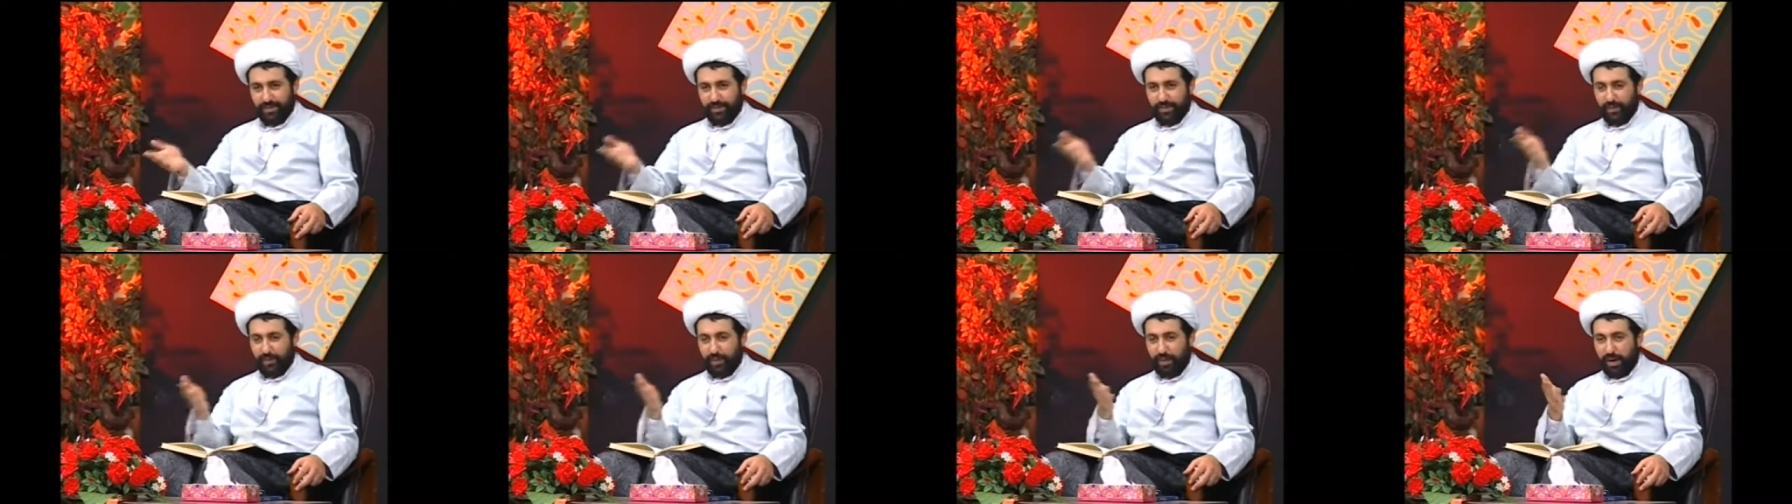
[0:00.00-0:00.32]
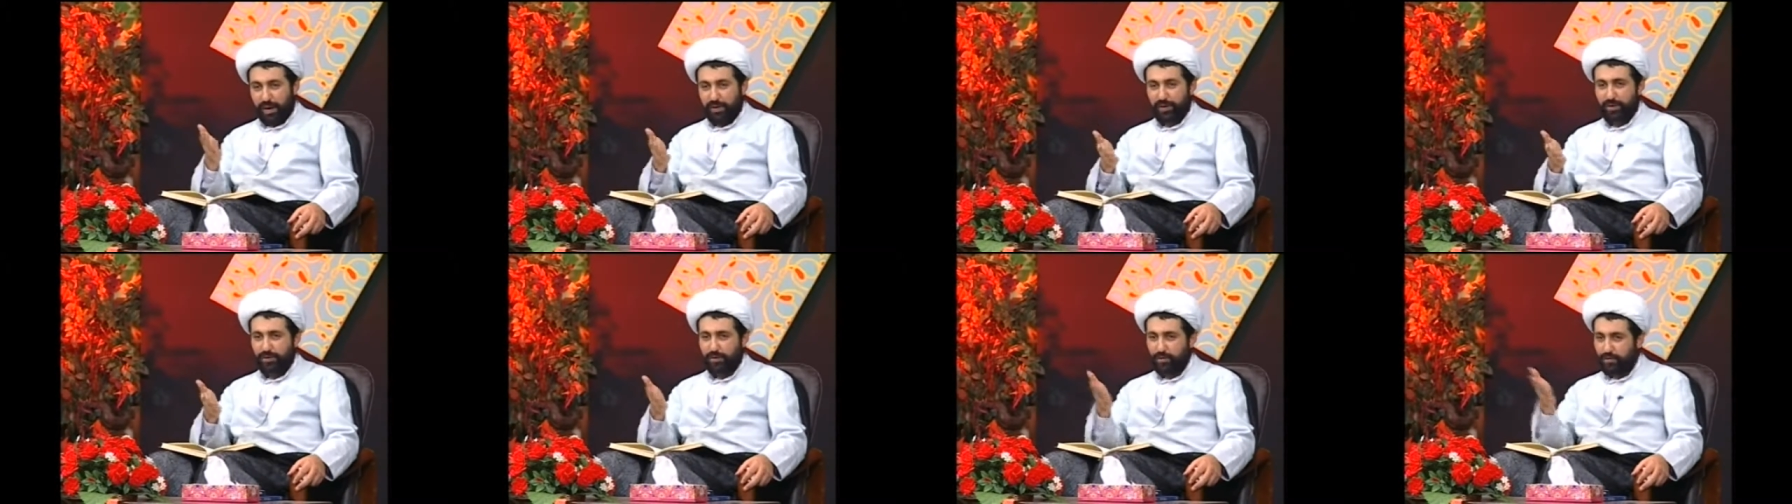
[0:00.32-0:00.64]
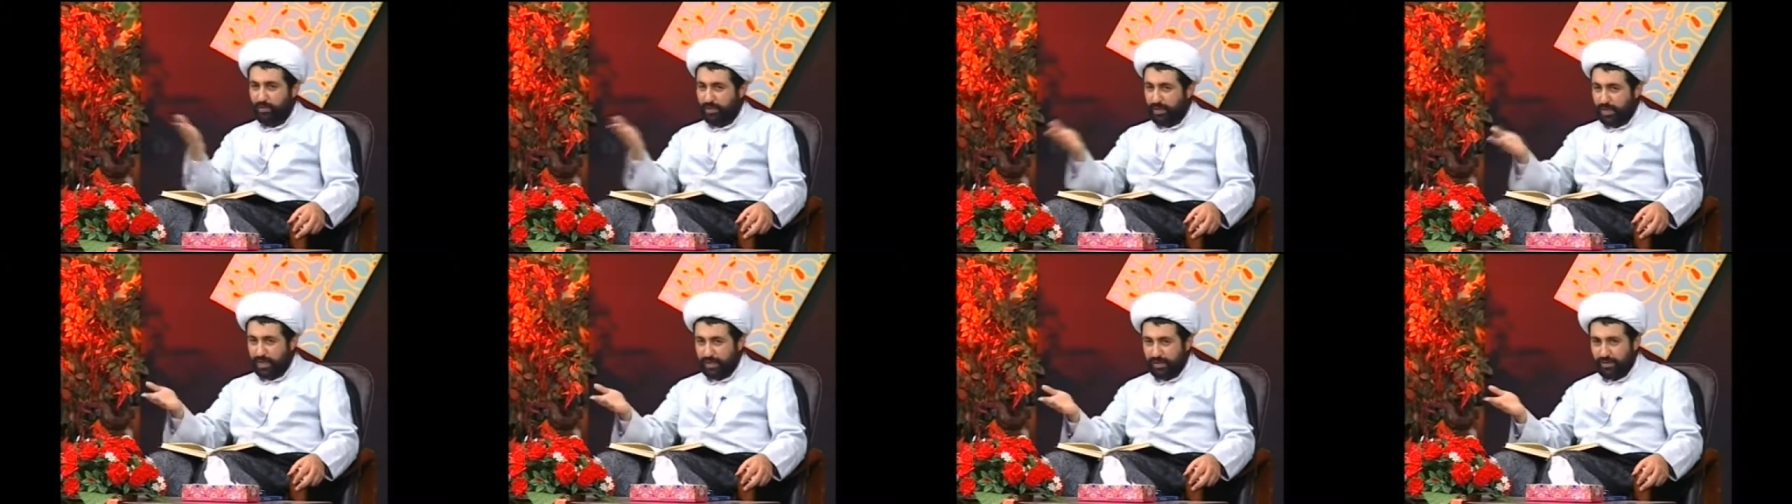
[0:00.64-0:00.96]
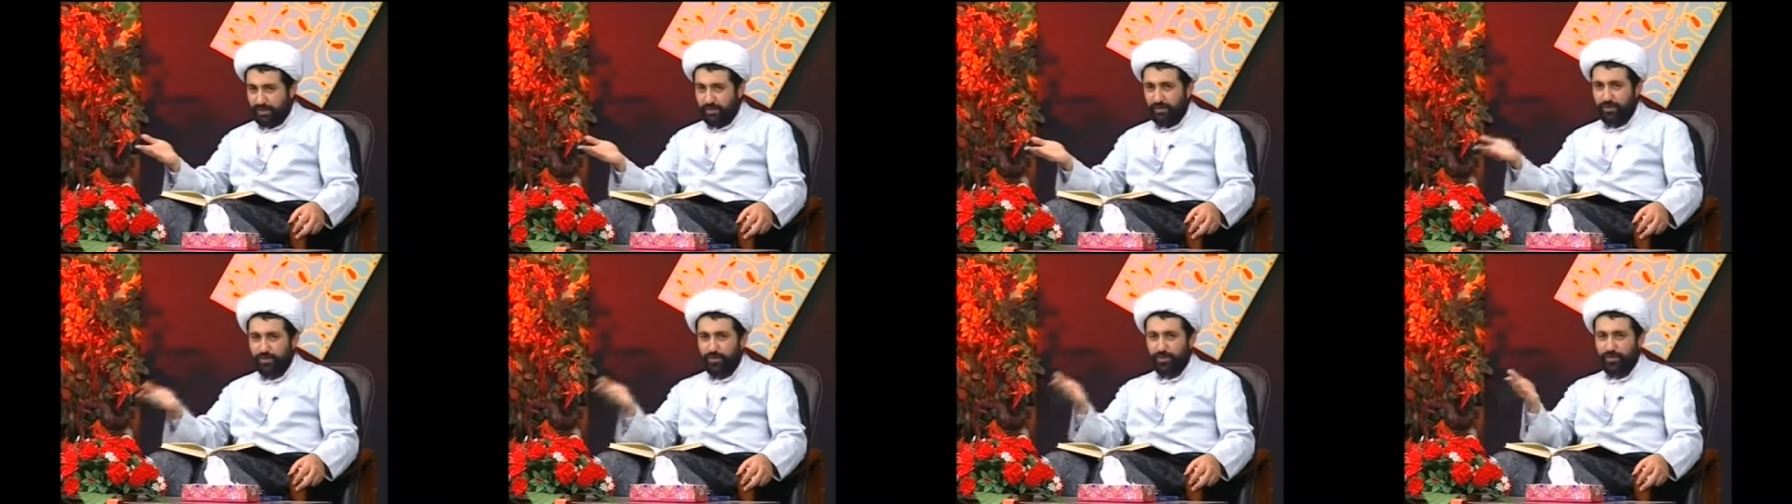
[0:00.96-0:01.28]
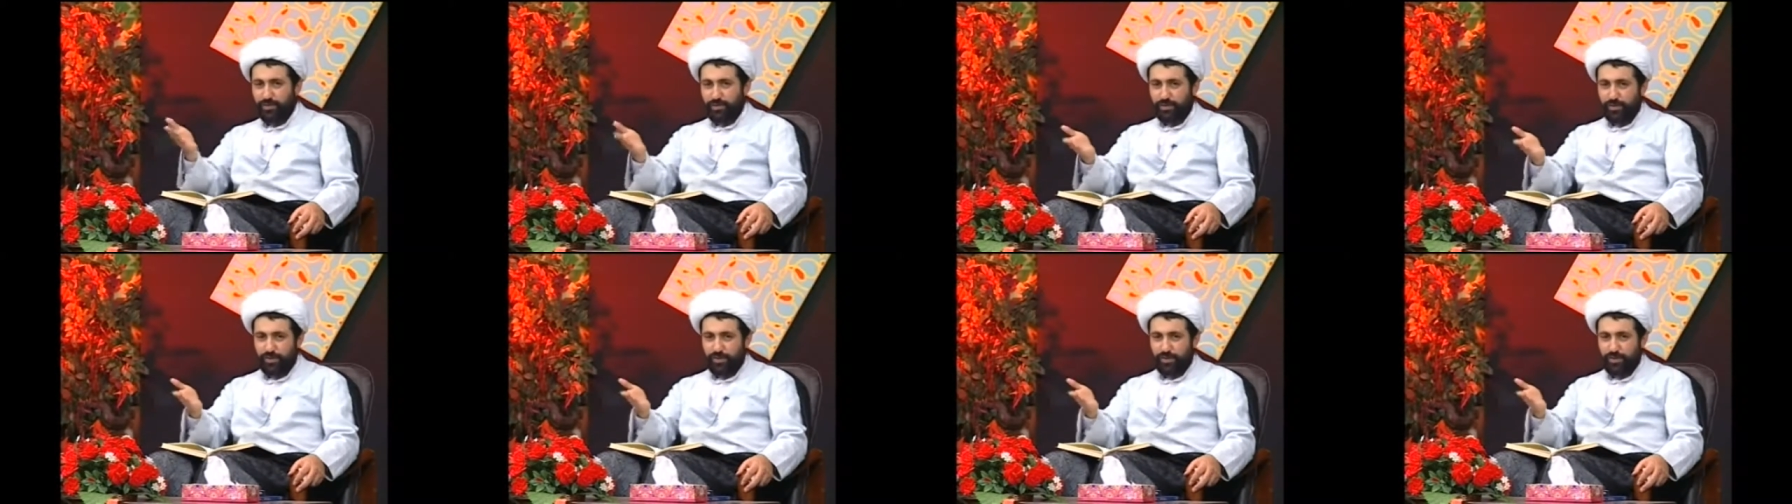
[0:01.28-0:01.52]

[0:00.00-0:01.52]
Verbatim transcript: but you can do you know